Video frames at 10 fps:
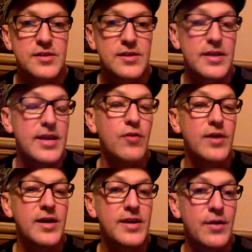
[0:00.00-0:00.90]
And
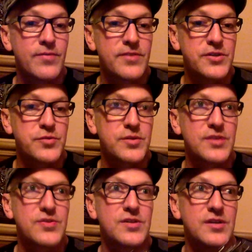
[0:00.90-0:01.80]
okay, now we're finished with the
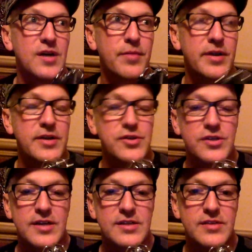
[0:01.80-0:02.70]
listening comprehension
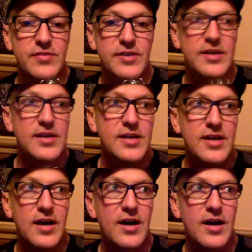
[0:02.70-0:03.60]
activity.
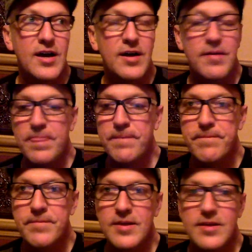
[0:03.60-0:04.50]
Uh,
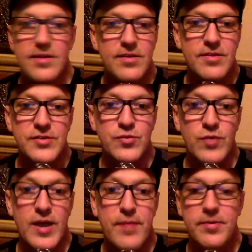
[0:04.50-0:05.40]
that's a
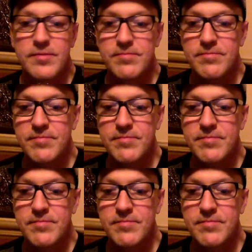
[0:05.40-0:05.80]
wrap.